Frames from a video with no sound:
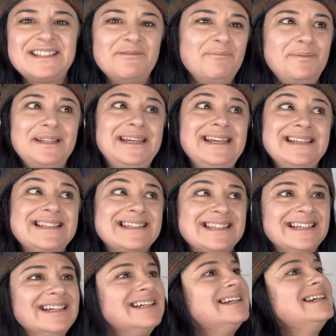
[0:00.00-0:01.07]
so please,
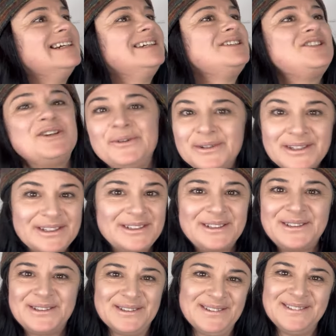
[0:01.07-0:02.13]
do it
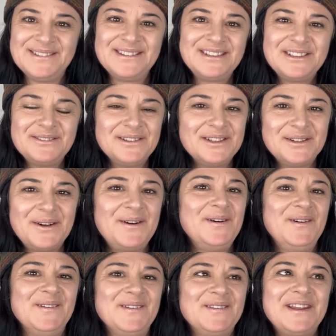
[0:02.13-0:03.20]
all. Do it
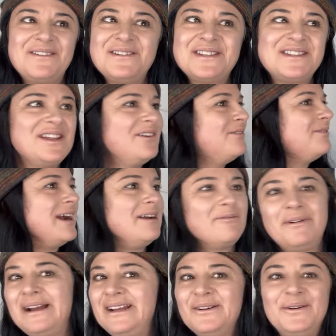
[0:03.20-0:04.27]
all. There is no right
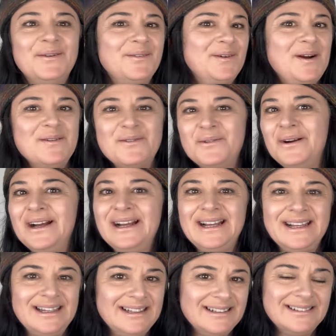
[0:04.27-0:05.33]
way or wrong way